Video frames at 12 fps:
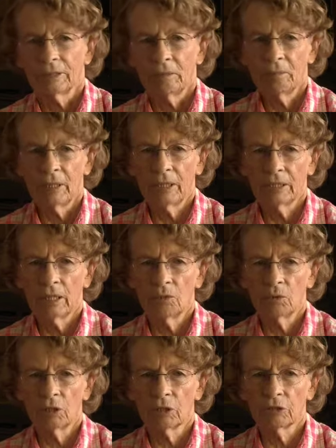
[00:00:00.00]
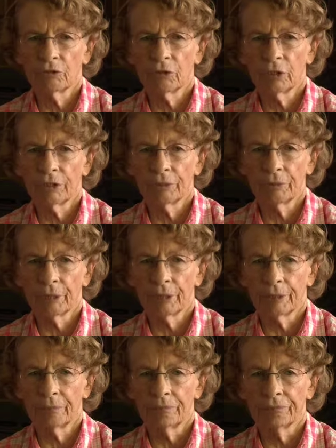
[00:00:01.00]
But he worked for the
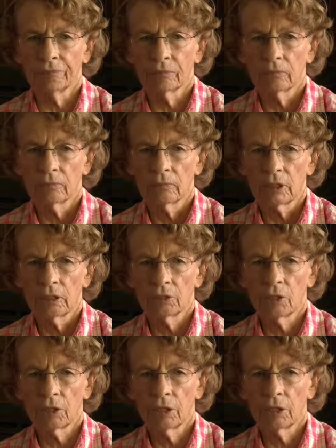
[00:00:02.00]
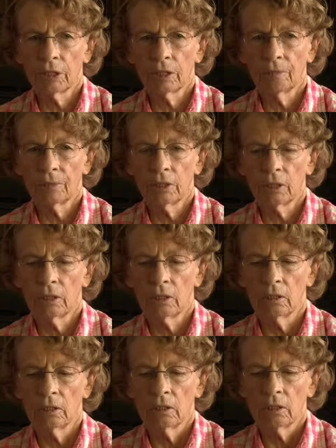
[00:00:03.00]
um, trucking company.
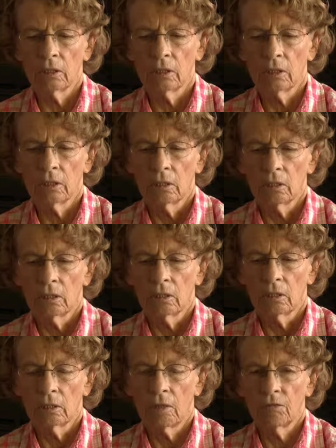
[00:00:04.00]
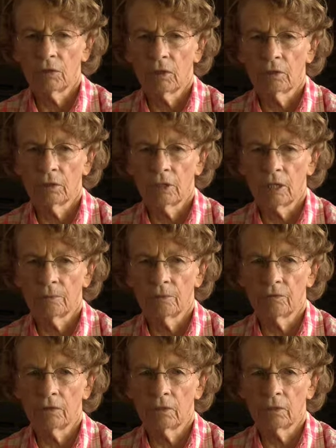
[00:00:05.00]
I forgot the name
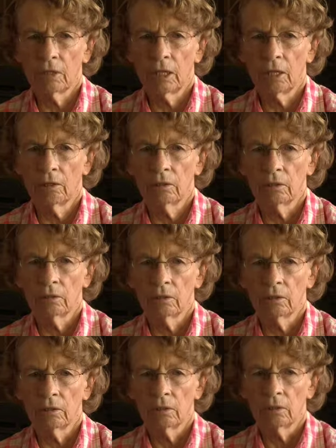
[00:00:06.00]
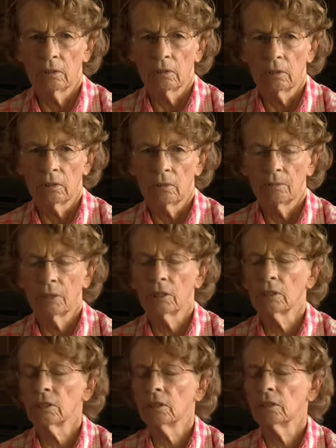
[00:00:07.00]
of it now.
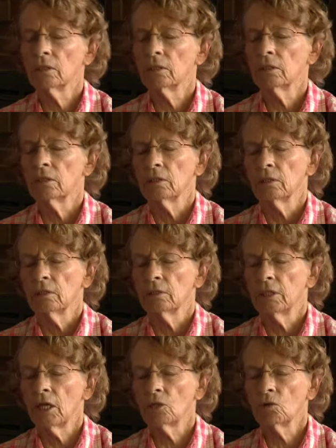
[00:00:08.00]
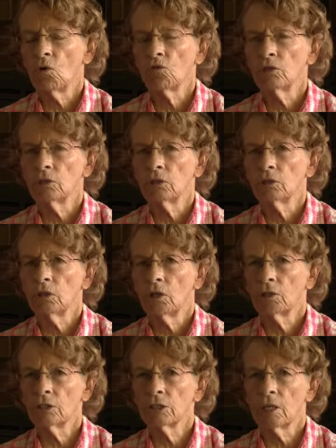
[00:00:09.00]
But uh, they had to go over
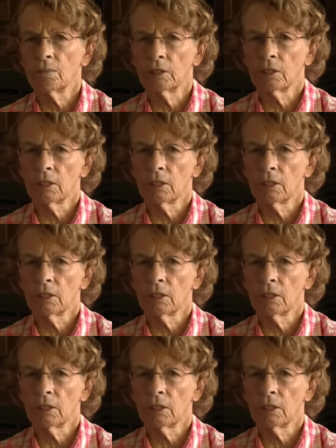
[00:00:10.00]
Donner Summit.